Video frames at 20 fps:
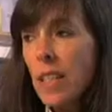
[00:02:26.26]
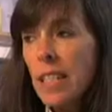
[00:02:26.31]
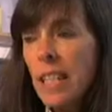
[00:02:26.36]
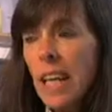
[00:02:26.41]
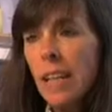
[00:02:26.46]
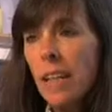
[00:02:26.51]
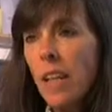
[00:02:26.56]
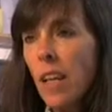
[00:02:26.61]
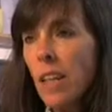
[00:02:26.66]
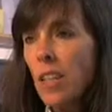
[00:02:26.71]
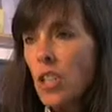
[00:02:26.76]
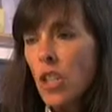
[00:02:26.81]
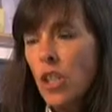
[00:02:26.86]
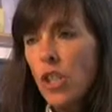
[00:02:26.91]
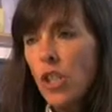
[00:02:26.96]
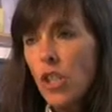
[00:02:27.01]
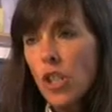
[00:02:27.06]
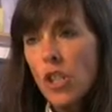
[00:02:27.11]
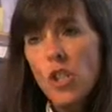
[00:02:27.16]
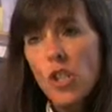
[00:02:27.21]
The technology
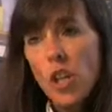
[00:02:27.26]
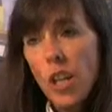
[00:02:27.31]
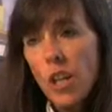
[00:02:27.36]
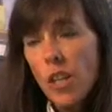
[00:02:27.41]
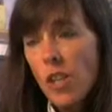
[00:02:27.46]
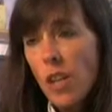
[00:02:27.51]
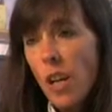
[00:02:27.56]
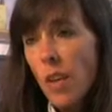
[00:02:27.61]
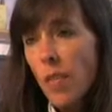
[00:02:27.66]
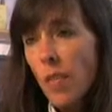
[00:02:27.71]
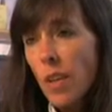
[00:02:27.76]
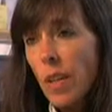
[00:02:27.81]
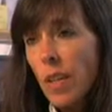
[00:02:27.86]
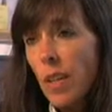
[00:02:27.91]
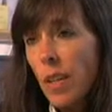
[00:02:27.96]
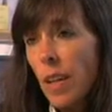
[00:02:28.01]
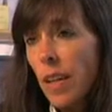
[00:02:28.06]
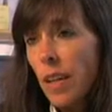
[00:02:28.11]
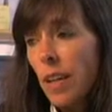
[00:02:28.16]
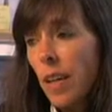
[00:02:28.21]
has just changed
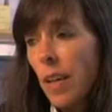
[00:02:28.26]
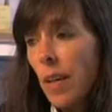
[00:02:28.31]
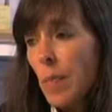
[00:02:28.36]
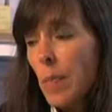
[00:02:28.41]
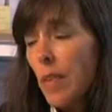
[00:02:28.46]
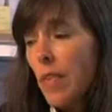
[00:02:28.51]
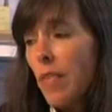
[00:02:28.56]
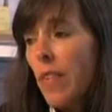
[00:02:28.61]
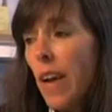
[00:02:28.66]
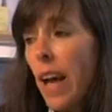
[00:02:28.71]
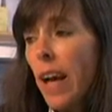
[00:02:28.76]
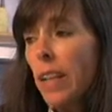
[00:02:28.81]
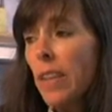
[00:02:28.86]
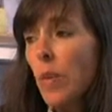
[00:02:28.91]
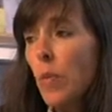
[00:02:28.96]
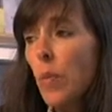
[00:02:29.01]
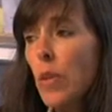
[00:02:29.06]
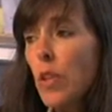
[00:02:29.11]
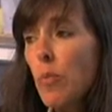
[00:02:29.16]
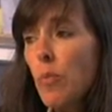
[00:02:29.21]
everything. I mean, the fact
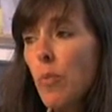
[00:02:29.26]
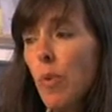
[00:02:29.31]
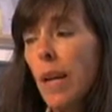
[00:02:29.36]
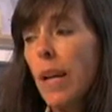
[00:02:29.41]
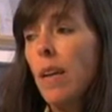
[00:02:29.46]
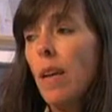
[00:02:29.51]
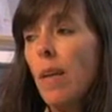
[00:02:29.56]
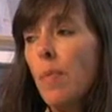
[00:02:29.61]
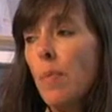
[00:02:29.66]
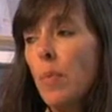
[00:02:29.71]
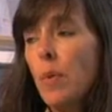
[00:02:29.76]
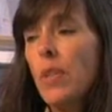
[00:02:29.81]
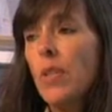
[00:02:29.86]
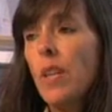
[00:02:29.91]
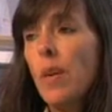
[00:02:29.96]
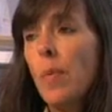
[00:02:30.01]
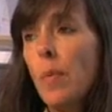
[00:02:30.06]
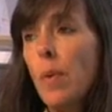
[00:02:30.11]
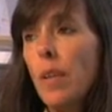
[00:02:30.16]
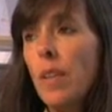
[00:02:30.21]
that when you break up with
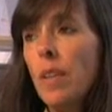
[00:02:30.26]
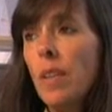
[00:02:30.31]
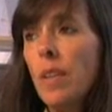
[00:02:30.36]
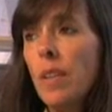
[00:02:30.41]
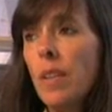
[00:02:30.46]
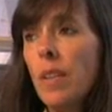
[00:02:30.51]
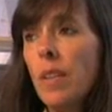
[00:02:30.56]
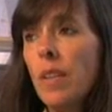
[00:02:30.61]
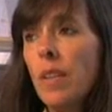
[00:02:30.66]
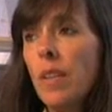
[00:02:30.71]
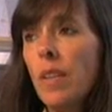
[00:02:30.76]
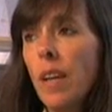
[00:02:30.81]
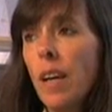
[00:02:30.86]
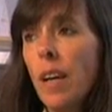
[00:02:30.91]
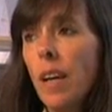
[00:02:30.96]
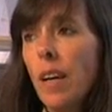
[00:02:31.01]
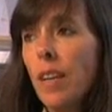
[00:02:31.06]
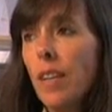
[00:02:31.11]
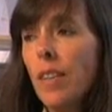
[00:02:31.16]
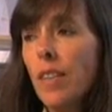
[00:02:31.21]
someone,
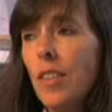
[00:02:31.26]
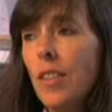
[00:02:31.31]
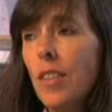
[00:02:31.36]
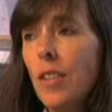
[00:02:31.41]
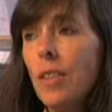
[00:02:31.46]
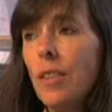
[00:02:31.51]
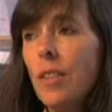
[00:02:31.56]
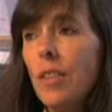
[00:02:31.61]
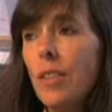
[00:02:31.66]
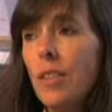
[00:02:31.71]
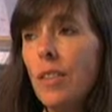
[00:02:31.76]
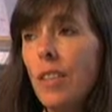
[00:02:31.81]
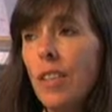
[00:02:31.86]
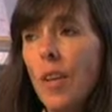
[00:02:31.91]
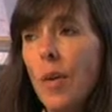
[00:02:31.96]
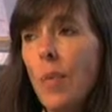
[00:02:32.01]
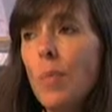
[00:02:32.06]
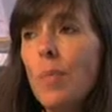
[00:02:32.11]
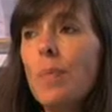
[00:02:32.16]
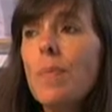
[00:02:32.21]
uh, you, you,
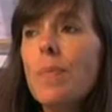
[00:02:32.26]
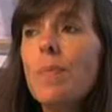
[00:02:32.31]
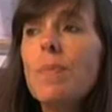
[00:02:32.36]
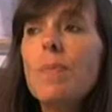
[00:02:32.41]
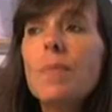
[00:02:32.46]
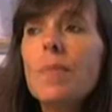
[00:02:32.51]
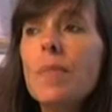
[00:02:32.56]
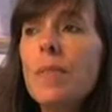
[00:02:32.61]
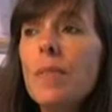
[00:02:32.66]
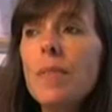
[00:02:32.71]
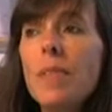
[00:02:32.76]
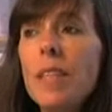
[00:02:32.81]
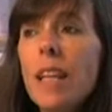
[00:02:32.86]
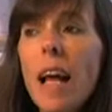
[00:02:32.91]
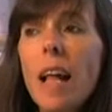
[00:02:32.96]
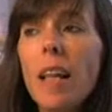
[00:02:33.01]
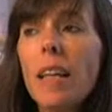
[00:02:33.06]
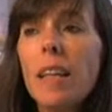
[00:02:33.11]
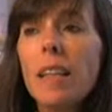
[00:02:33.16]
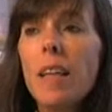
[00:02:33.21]
know,
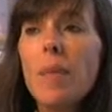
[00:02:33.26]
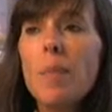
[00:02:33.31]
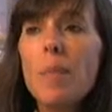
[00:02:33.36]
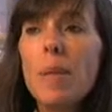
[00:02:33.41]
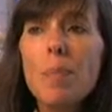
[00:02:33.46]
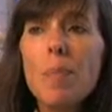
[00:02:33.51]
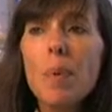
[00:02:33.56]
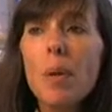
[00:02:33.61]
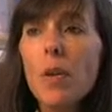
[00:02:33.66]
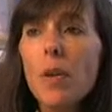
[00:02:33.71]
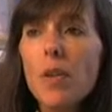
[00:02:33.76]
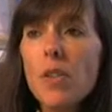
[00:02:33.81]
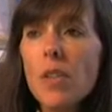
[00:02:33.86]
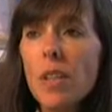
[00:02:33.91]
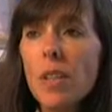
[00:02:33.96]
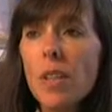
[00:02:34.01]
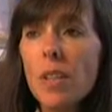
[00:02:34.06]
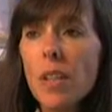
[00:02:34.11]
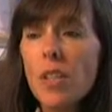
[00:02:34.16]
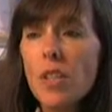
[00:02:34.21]
telling them in
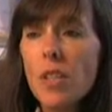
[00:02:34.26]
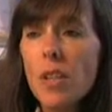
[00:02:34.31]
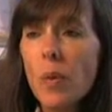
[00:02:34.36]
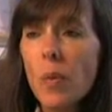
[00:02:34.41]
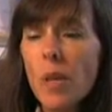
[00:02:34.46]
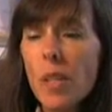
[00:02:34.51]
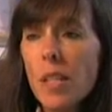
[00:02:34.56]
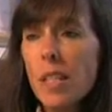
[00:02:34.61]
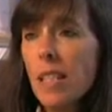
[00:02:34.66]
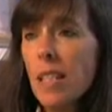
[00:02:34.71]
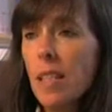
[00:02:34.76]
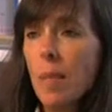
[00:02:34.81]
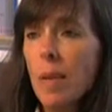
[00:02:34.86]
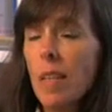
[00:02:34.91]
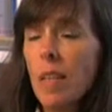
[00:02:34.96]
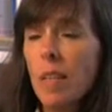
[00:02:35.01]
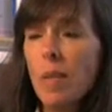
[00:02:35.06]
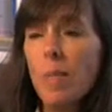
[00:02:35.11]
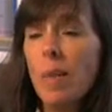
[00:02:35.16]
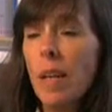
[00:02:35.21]
person that you don't want to see them
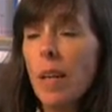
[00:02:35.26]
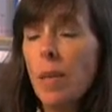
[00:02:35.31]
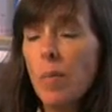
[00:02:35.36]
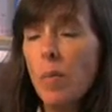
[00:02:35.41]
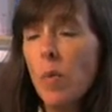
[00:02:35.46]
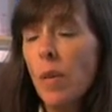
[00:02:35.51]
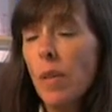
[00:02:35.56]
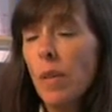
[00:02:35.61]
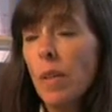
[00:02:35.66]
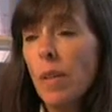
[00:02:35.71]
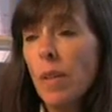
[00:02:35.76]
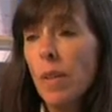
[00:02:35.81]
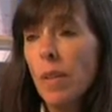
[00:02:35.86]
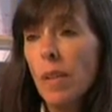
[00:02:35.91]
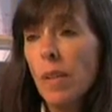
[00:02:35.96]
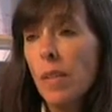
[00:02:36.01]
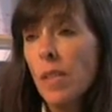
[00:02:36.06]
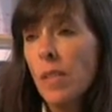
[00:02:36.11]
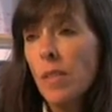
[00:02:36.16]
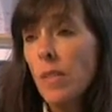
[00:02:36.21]
any, anymore
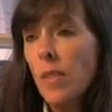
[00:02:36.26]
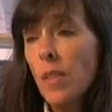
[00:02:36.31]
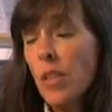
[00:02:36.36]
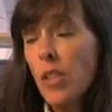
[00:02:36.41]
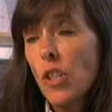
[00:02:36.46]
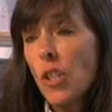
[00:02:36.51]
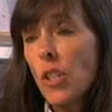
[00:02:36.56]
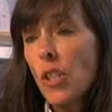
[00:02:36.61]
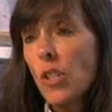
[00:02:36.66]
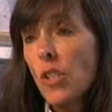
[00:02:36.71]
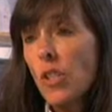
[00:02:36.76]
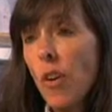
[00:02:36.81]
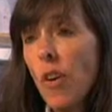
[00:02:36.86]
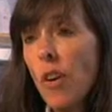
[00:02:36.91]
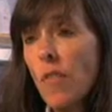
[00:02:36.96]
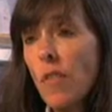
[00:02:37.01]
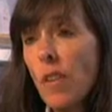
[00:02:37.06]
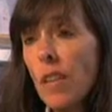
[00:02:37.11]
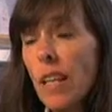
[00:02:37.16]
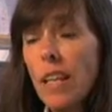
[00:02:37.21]
is just the
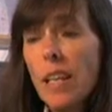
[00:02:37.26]
start of it.